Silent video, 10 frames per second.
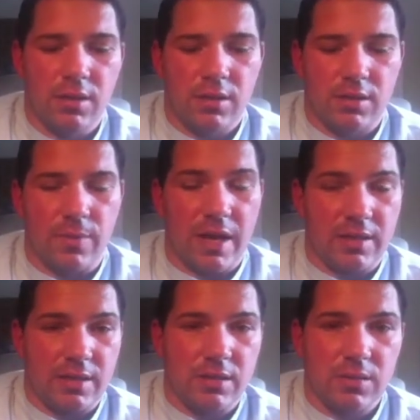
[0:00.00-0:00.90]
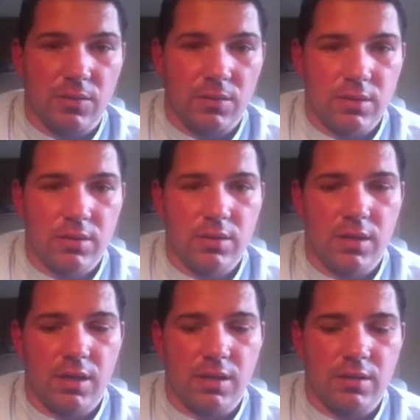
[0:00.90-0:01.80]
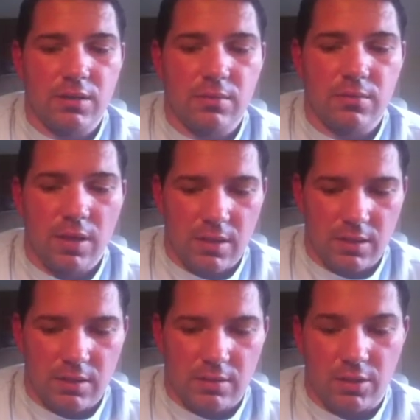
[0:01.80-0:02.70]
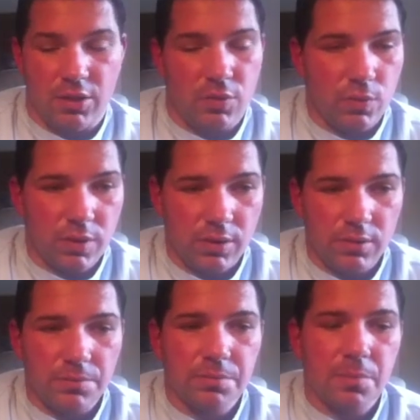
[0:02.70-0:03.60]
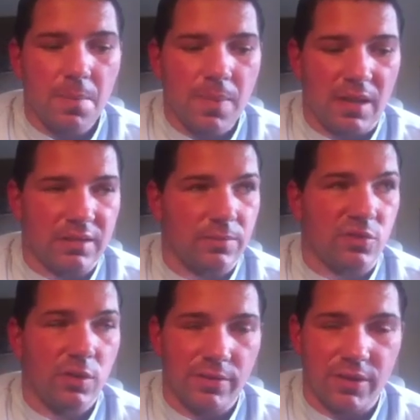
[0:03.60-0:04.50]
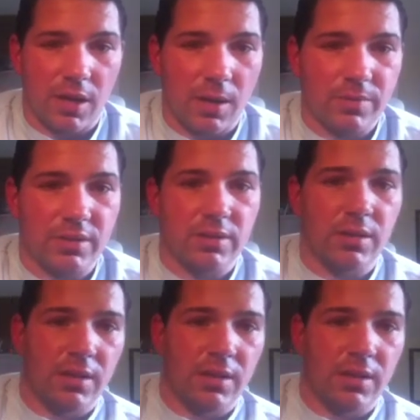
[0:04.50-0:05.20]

some antique stores and the Goodwill and some thrift shops.